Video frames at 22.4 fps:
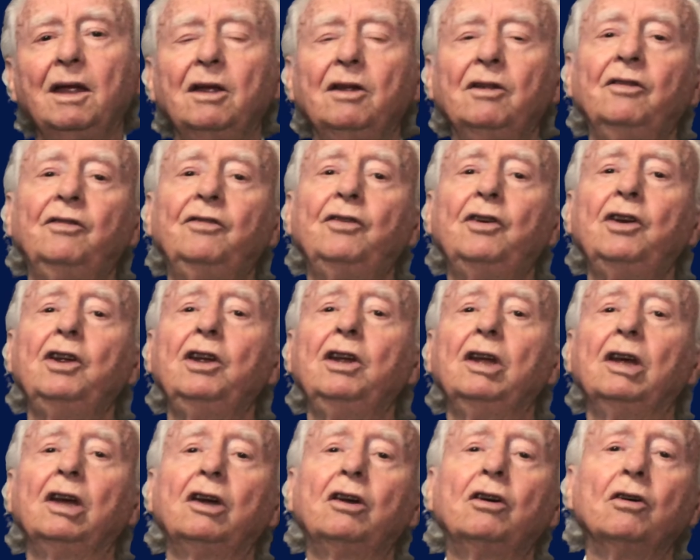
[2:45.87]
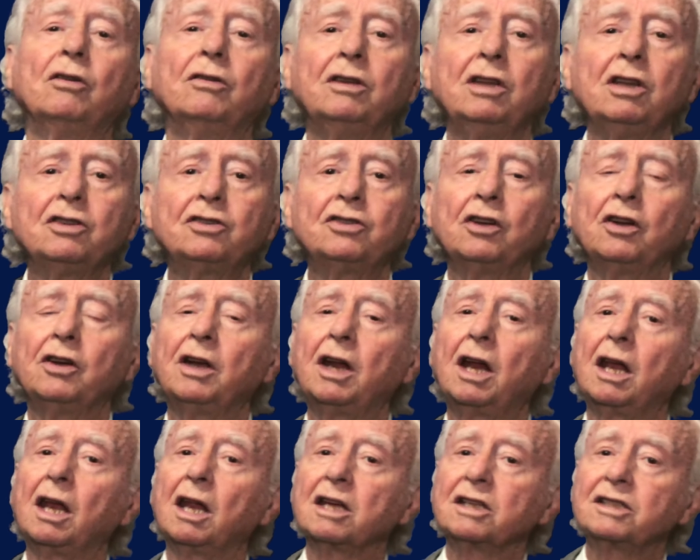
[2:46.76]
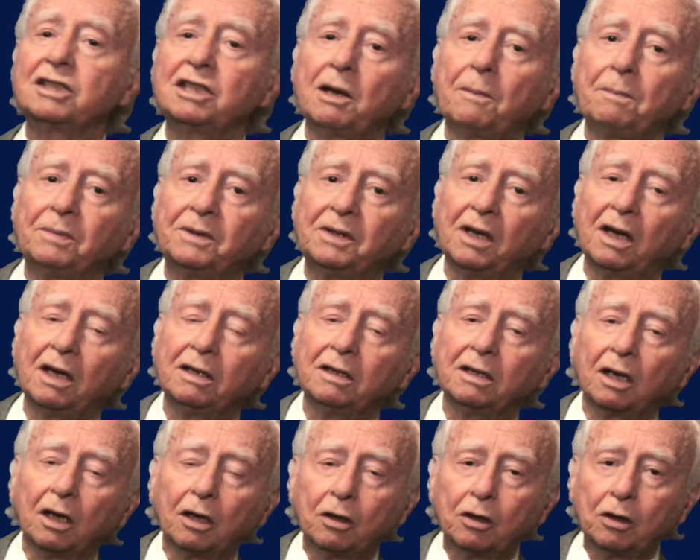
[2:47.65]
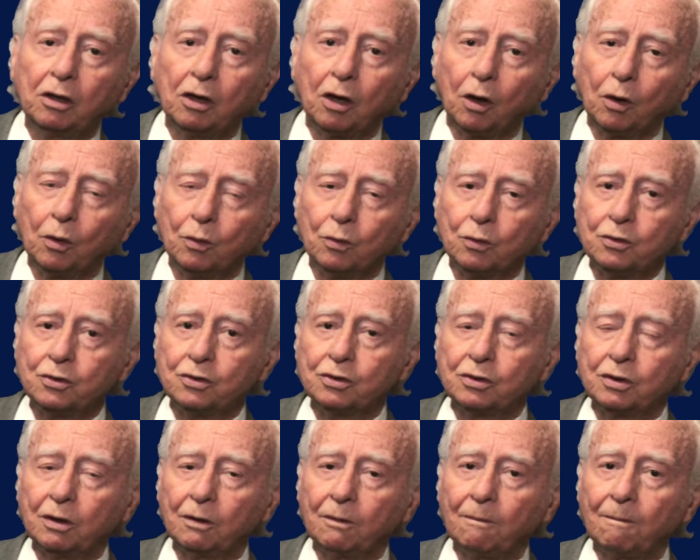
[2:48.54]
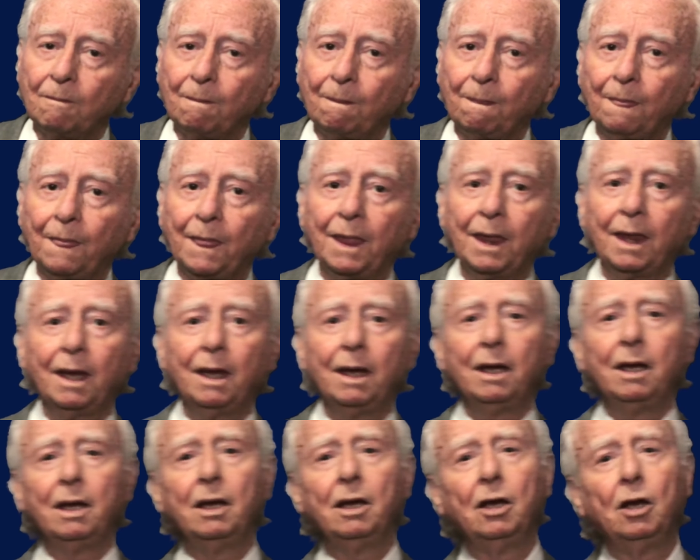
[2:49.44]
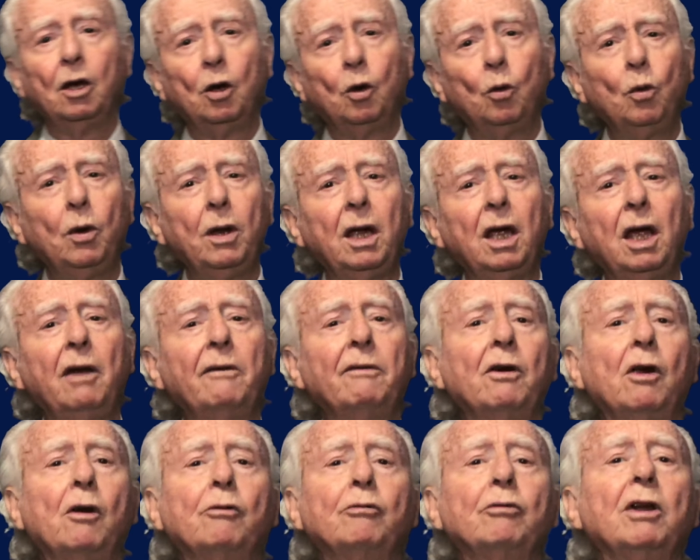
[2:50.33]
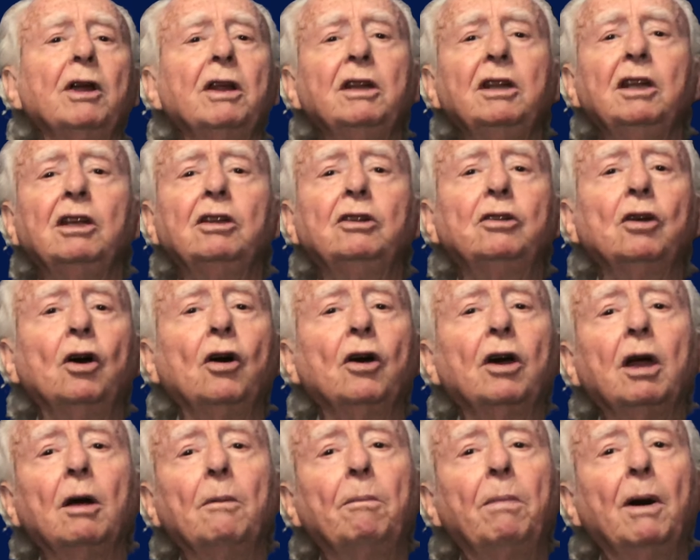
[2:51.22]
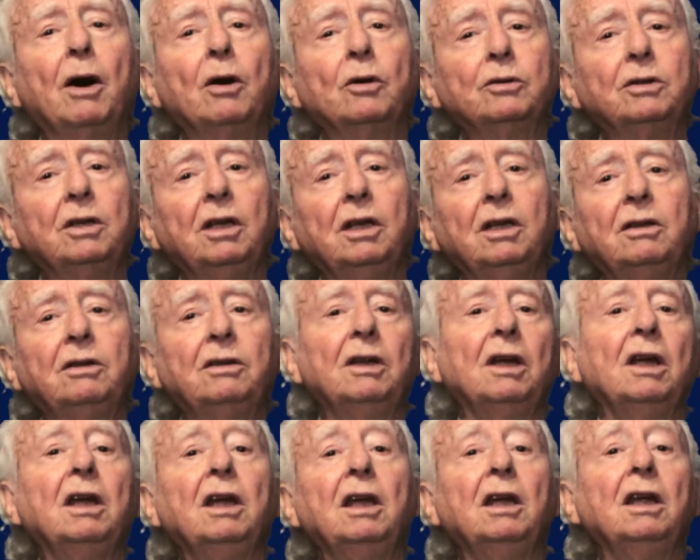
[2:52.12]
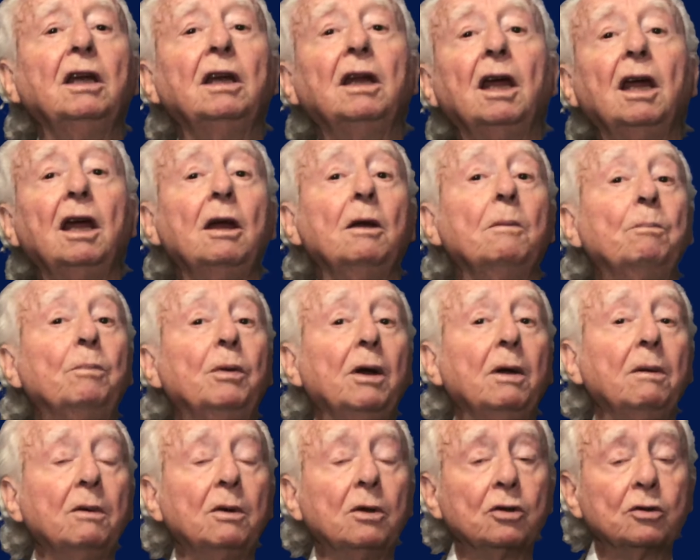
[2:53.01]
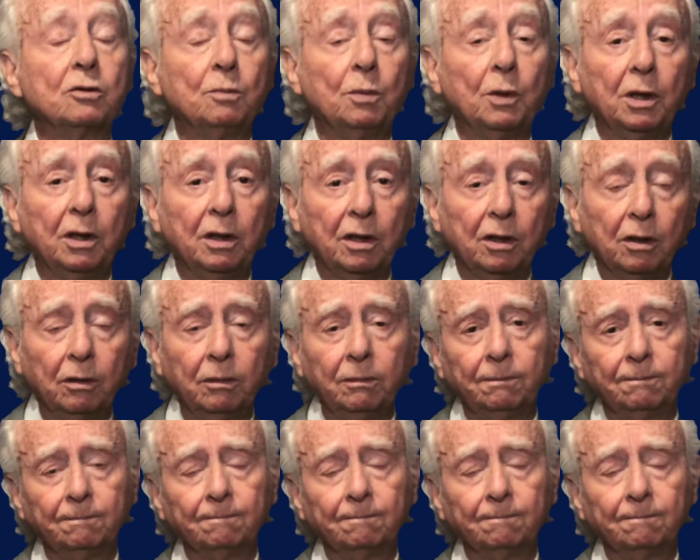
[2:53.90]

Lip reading: 3. Conditional acceptance close. We have already talked about it in a previous video.